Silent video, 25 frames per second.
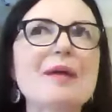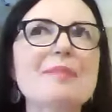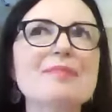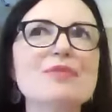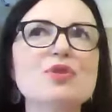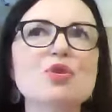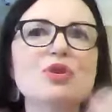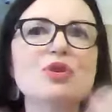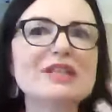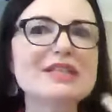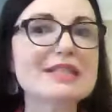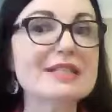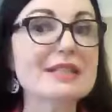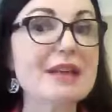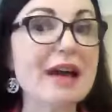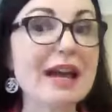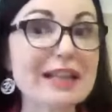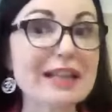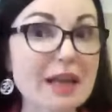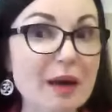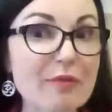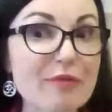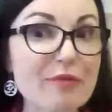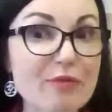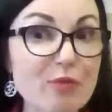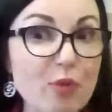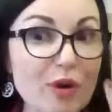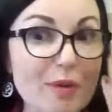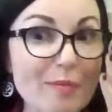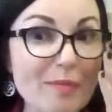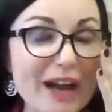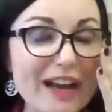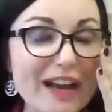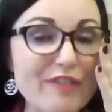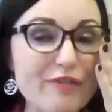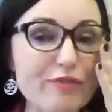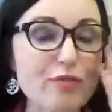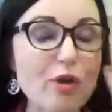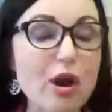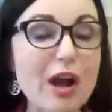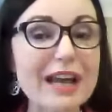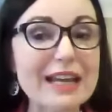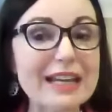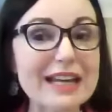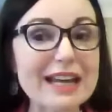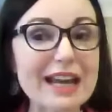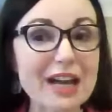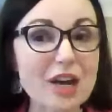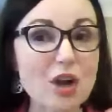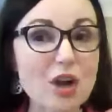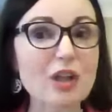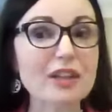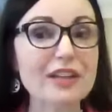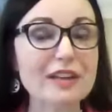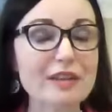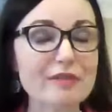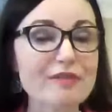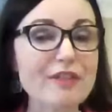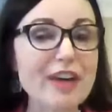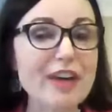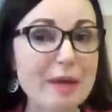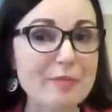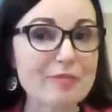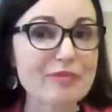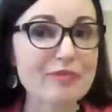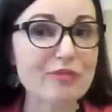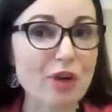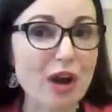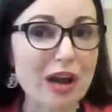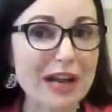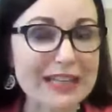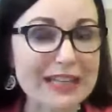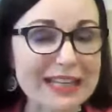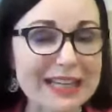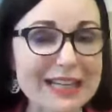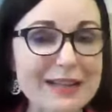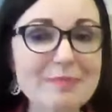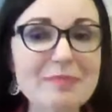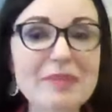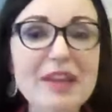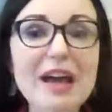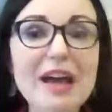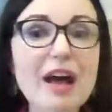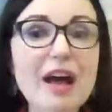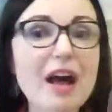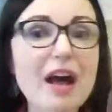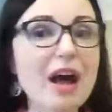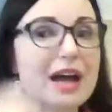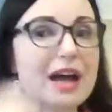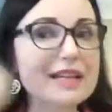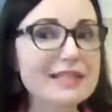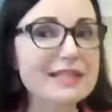You can sign up for my Friday. I call it a Fab Friday. I